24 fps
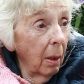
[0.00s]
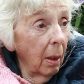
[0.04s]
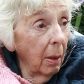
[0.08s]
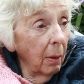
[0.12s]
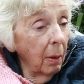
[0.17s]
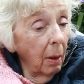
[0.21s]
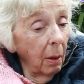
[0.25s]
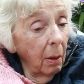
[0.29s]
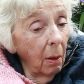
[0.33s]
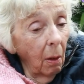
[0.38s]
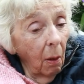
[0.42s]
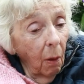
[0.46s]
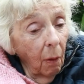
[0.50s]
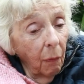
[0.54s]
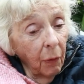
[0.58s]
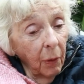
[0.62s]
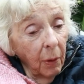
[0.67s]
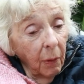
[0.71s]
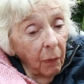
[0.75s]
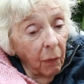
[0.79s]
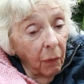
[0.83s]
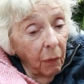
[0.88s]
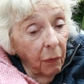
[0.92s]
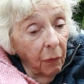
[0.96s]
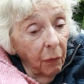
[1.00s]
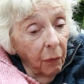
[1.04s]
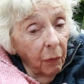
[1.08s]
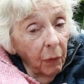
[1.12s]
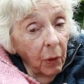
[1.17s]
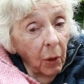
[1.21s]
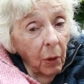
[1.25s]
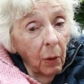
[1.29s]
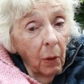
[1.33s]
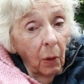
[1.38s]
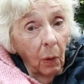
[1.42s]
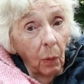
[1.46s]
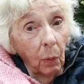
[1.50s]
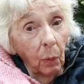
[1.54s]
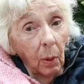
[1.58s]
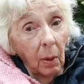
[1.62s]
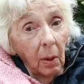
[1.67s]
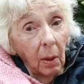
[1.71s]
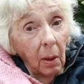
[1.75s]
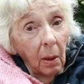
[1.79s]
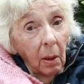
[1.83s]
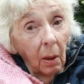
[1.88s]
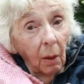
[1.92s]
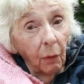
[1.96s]
and I often, you know,
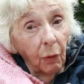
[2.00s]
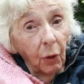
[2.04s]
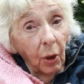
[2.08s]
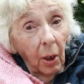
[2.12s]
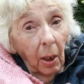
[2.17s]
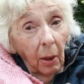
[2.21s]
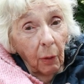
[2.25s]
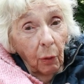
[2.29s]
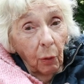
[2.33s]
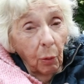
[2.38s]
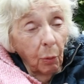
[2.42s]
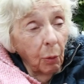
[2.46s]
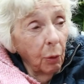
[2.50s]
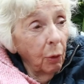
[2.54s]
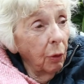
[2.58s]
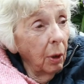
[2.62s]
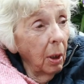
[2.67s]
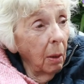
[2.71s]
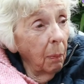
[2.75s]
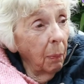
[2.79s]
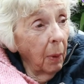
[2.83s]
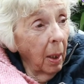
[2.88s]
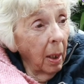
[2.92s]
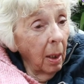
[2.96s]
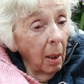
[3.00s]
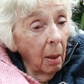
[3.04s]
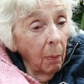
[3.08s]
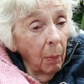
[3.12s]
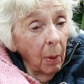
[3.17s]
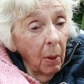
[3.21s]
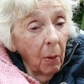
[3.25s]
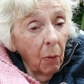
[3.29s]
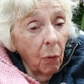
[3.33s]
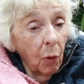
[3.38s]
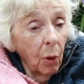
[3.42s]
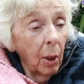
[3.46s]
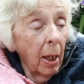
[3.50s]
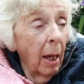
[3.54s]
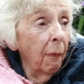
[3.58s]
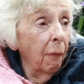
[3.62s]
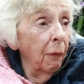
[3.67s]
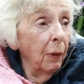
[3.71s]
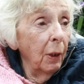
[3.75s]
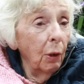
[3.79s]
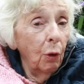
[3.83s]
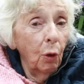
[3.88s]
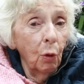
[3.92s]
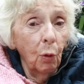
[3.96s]
if she had 2 or 3 babies, you can't
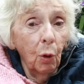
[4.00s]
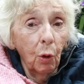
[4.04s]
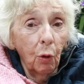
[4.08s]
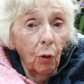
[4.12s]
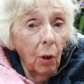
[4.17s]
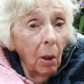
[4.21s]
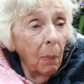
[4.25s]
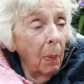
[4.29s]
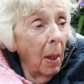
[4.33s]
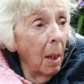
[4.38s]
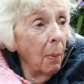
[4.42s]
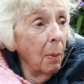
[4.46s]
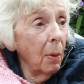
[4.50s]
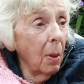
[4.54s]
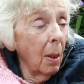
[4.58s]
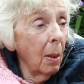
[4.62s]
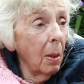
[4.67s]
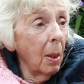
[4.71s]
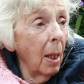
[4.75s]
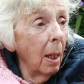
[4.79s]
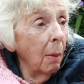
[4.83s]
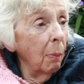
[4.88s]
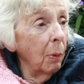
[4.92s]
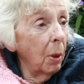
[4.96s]
feed 2 or 3 babies at the same